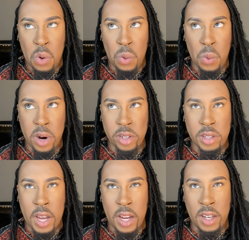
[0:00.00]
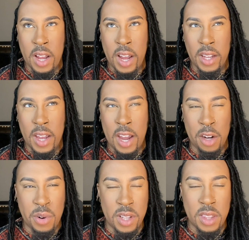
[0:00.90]
who are saying like
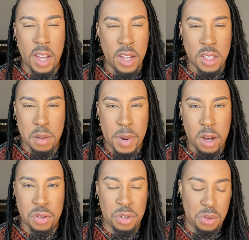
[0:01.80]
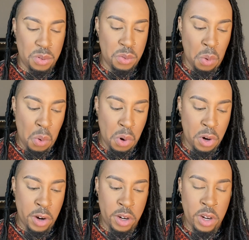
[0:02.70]
ignorant things about you
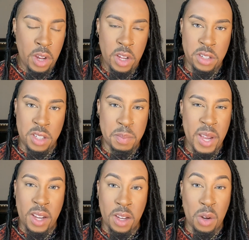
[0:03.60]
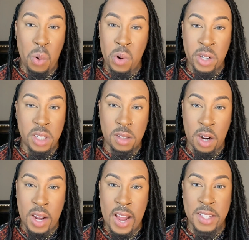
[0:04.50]
or just making corny,
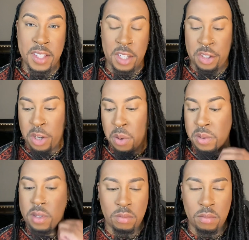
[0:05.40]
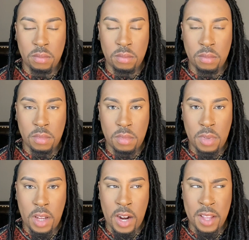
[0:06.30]
sarcastic jokes.
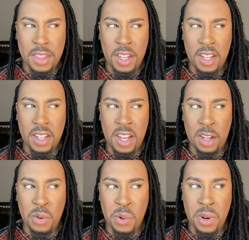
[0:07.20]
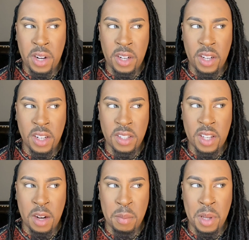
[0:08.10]
And I think ignoring
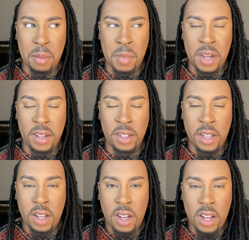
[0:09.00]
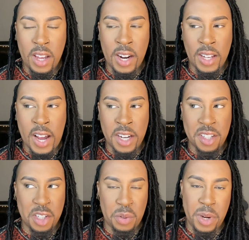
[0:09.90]
instead of being mean in a lot of
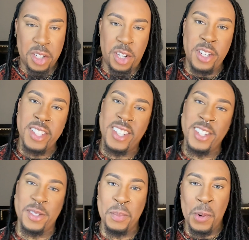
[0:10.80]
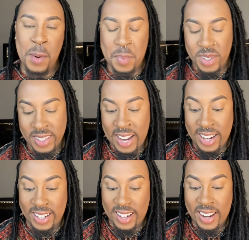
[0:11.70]
situations is more polite,